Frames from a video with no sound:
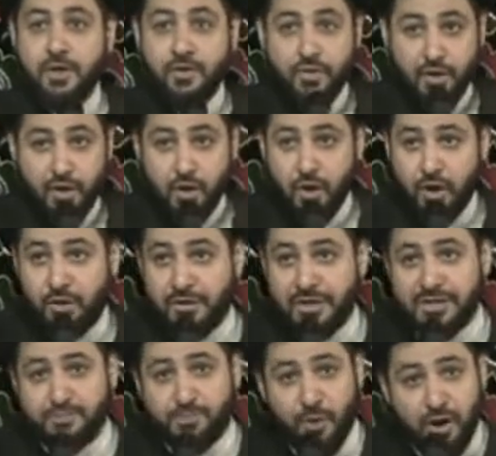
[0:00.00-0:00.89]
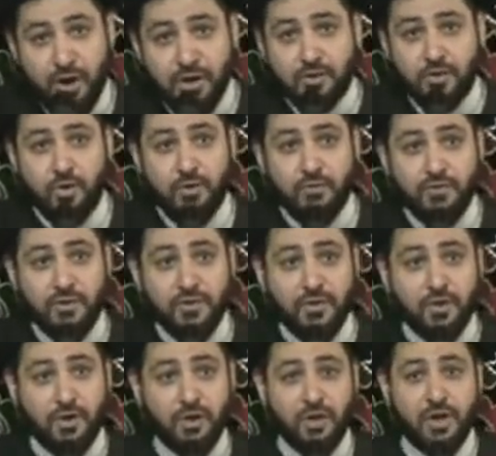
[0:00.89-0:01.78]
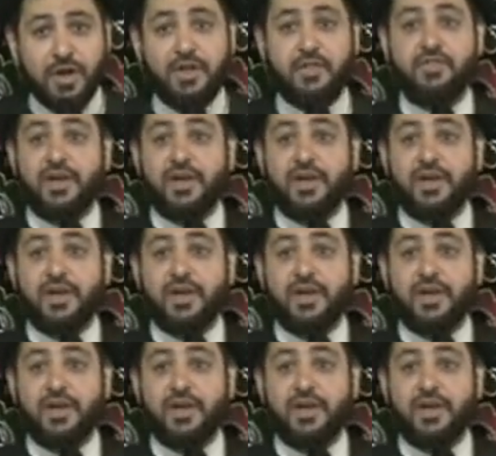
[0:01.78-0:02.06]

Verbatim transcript: The car is parked over there.